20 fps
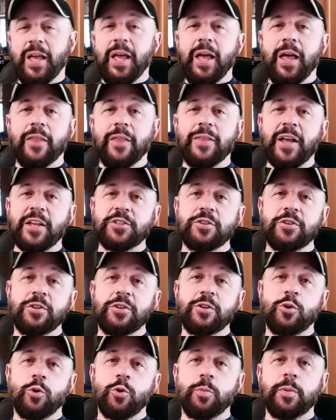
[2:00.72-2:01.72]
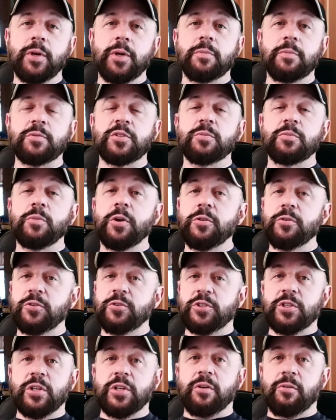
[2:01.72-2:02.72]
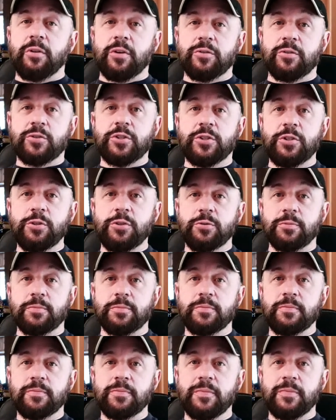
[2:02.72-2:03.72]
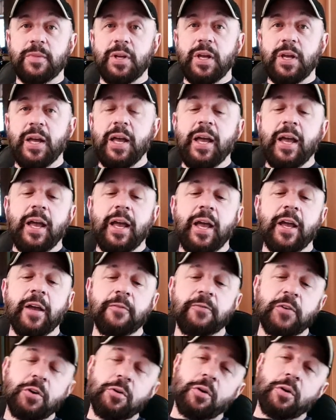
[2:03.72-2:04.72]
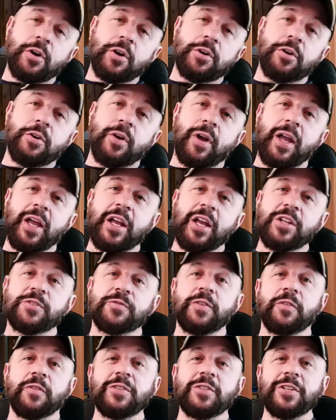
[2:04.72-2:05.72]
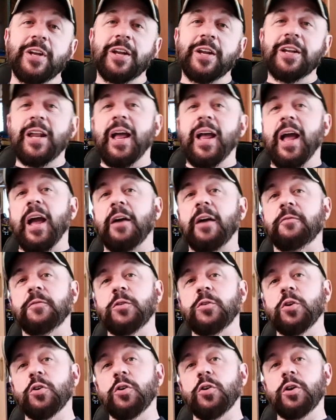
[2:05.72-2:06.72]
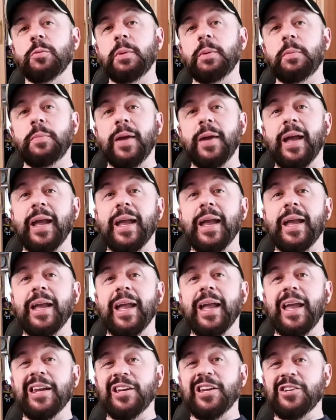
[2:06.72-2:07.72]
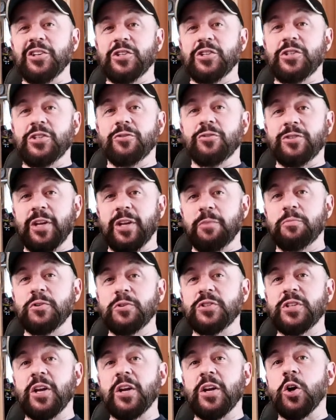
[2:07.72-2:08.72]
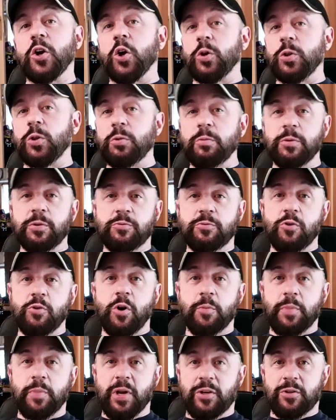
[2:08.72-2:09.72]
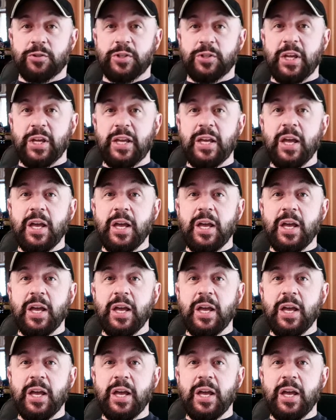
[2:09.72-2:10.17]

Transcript: That's going to open up some other scenarios too. If you're under age 59 and a half, you're going to be paying an additional 10% early withdrawal penalty.